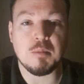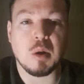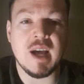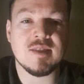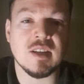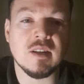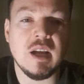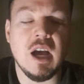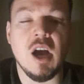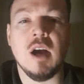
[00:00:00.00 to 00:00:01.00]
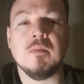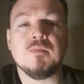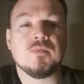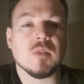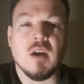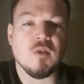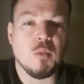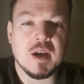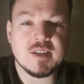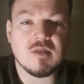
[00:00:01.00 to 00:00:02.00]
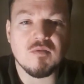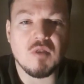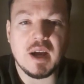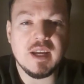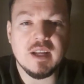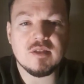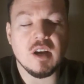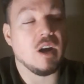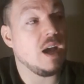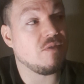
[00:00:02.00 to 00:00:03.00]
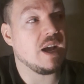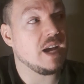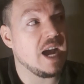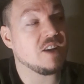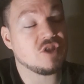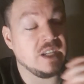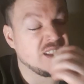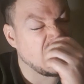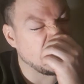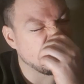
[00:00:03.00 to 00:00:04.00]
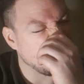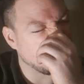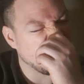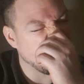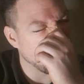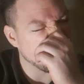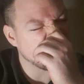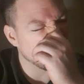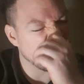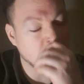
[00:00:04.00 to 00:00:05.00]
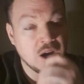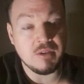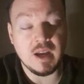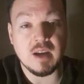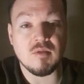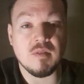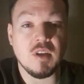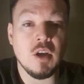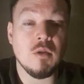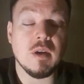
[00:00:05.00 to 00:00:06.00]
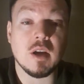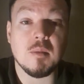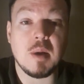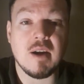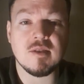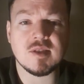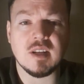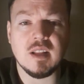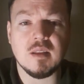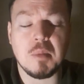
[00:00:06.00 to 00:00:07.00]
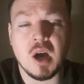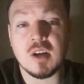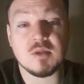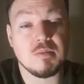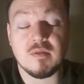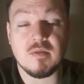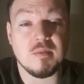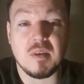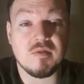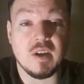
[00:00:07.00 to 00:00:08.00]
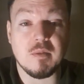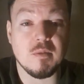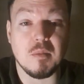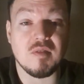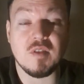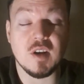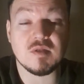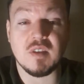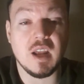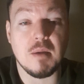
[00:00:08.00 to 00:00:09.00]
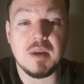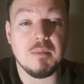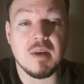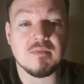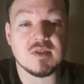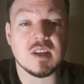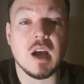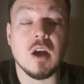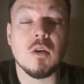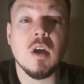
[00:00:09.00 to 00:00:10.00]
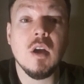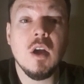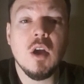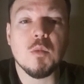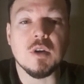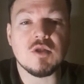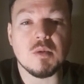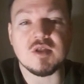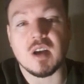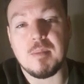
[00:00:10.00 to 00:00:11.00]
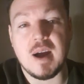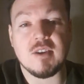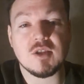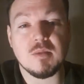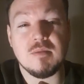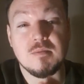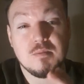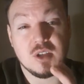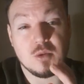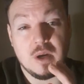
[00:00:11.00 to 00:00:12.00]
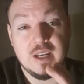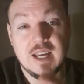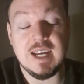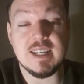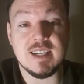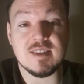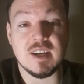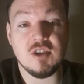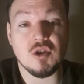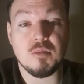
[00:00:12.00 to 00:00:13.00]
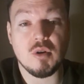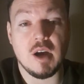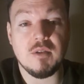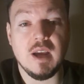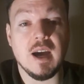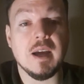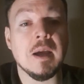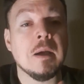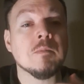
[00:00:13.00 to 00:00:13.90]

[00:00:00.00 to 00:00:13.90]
pleasant. I've always rated, I have actually done a dedicated Jean Paul Gaultier review and comparison in the past, but I think my first video many months ago, which was a comparison between the EDT Jean Paul Gaultier.